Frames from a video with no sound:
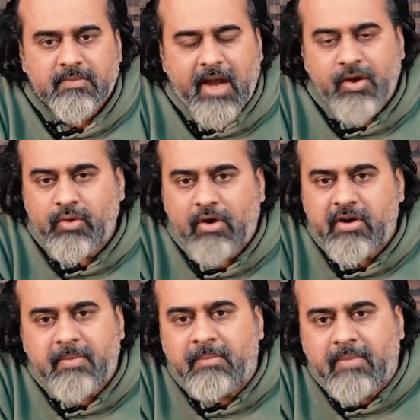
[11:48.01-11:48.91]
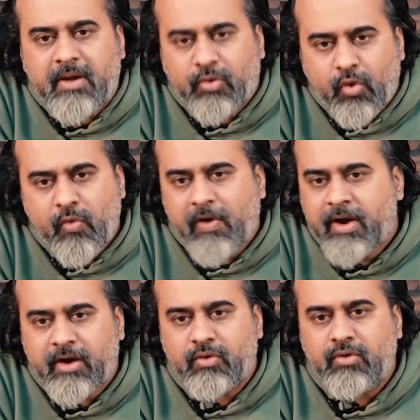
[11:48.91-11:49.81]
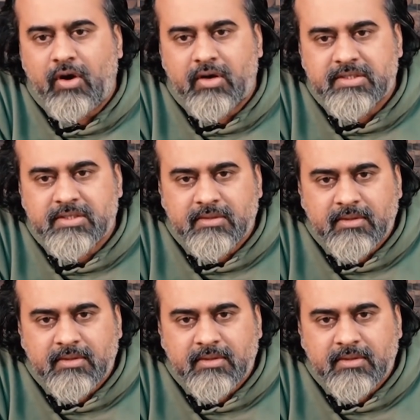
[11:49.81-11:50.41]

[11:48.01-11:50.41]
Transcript: I do not remember who won and who lost.